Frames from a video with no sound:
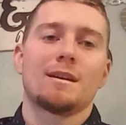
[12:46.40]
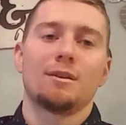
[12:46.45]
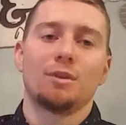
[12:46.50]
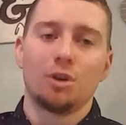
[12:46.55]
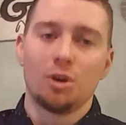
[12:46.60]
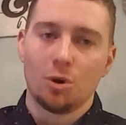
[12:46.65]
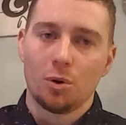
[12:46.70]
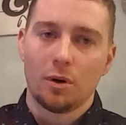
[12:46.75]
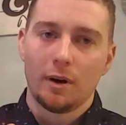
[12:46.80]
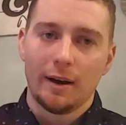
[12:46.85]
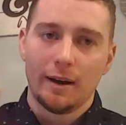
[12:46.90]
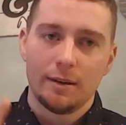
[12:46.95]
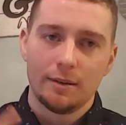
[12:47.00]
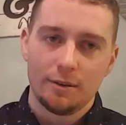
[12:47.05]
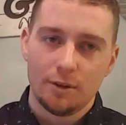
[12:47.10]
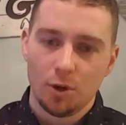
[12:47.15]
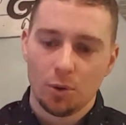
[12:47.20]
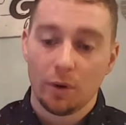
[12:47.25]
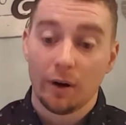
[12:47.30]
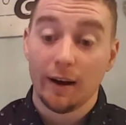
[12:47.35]

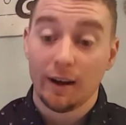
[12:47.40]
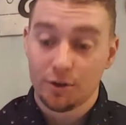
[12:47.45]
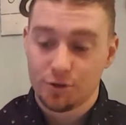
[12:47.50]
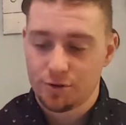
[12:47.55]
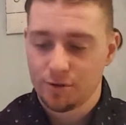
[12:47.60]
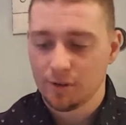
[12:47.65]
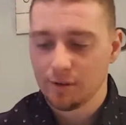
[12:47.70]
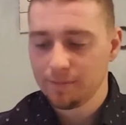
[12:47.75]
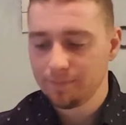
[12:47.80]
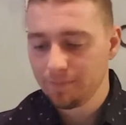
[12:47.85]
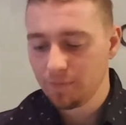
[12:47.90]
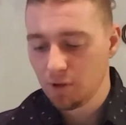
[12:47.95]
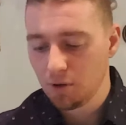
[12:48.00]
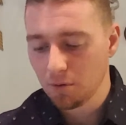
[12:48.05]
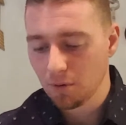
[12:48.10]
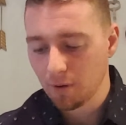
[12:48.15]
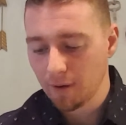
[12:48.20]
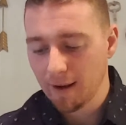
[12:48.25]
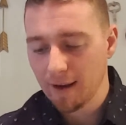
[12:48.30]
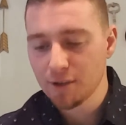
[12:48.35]
you're extra.
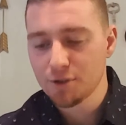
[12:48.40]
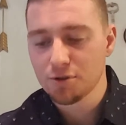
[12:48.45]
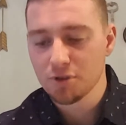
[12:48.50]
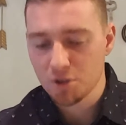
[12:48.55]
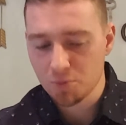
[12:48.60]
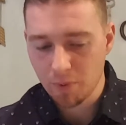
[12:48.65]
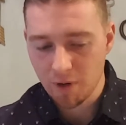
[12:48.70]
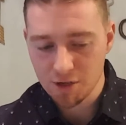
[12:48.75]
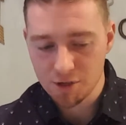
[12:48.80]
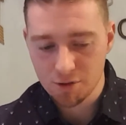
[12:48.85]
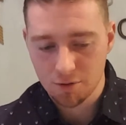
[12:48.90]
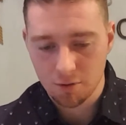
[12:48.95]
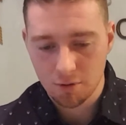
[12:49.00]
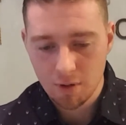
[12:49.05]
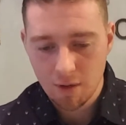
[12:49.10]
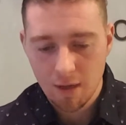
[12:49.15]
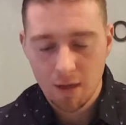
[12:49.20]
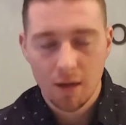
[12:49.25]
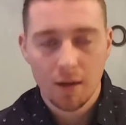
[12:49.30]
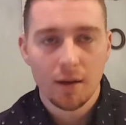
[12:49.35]
You're extra
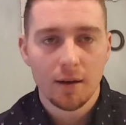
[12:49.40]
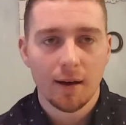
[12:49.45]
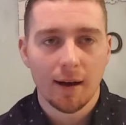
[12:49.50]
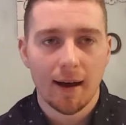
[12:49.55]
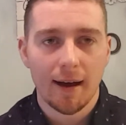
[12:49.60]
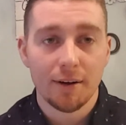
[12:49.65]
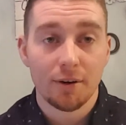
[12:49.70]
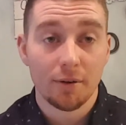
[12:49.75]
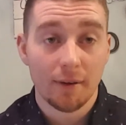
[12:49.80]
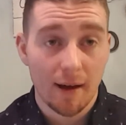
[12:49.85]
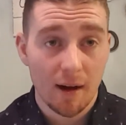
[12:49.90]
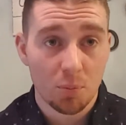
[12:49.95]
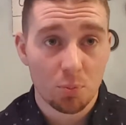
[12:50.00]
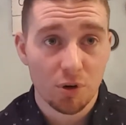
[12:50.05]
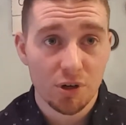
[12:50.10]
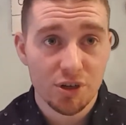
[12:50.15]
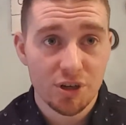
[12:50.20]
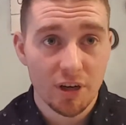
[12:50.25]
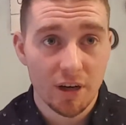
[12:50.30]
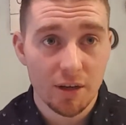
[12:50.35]
special. I do not
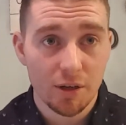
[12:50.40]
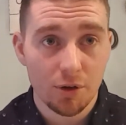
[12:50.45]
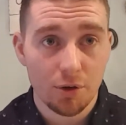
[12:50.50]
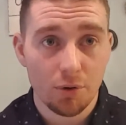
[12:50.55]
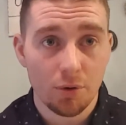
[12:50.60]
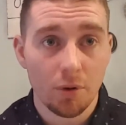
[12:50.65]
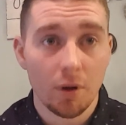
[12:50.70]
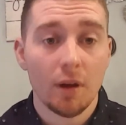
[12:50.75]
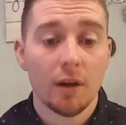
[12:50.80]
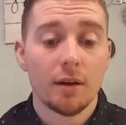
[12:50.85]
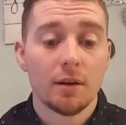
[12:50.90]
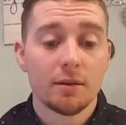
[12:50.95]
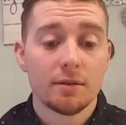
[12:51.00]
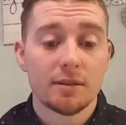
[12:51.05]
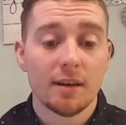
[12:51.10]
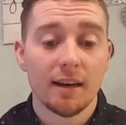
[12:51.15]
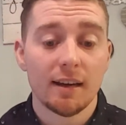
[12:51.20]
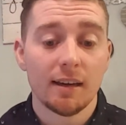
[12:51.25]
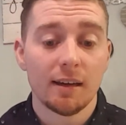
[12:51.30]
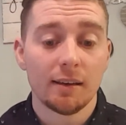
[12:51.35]
appreciate you
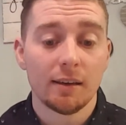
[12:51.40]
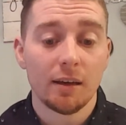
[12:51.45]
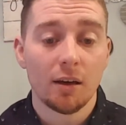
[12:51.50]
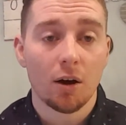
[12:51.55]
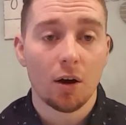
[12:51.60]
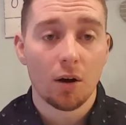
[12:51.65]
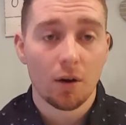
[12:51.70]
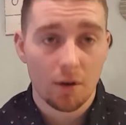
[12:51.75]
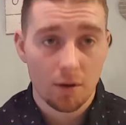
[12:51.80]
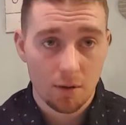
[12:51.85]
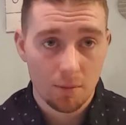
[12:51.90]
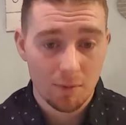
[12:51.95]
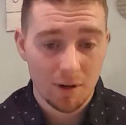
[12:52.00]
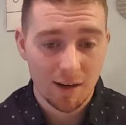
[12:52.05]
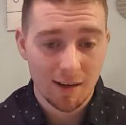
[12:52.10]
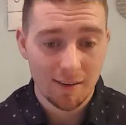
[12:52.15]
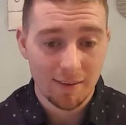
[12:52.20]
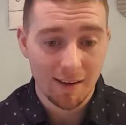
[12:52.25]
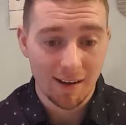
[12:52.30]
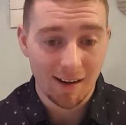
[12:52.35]
taking the hard-earned
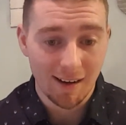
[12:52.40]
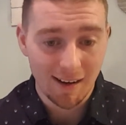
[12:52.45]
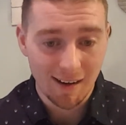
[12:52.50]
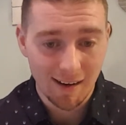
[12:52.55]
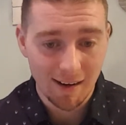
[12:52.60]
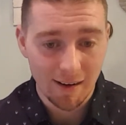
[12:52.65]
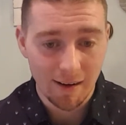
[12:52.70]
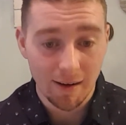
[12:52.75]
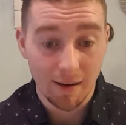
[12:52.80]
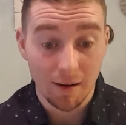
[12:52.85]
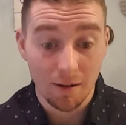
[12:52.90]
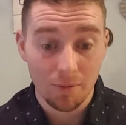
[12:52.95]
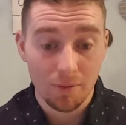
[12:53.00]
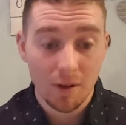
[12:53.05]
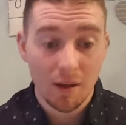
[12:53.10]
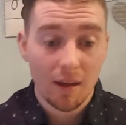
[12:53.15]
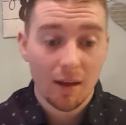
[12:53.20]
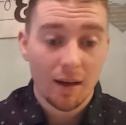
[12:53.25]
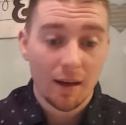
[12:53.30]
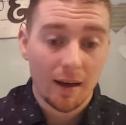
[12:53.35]
money that I have
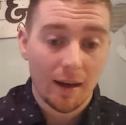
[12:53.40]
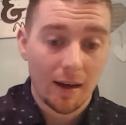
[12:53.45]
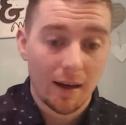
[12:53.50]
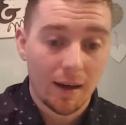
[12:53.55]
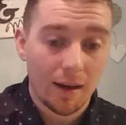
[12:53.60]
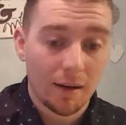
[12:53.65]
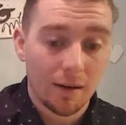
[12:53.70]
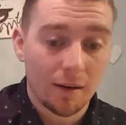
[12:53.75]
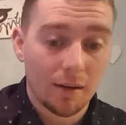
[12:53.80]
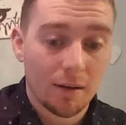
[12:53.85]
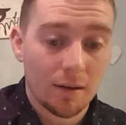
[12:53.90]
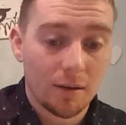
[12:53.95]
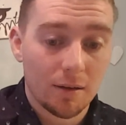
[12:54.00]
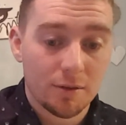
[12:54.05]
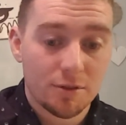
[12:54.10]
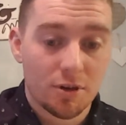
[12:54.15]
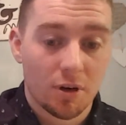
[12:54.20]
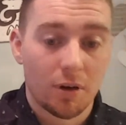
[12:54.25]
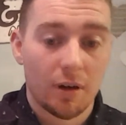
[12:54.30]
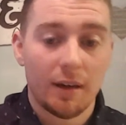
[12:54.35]
and
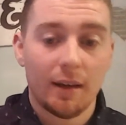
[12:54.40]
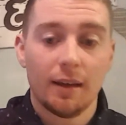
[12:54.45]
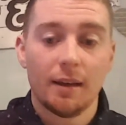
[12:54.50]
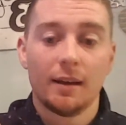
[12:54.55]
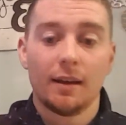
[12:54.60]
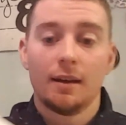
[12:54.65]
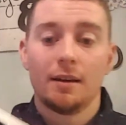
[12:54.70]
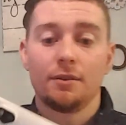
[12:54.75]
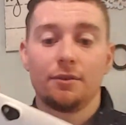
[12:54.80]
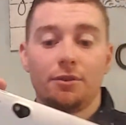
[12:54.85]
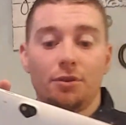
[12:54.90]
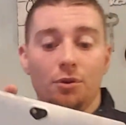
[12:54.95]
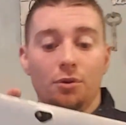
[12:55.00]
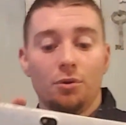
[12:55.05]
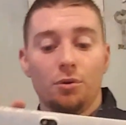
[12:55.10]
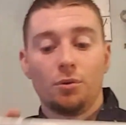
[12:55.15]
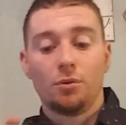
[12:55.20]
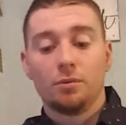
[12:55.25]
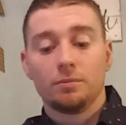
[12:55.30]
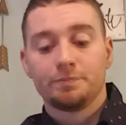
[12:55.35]
turning it
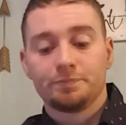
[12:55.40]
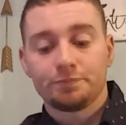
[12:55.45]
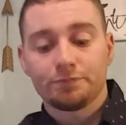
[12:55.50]
into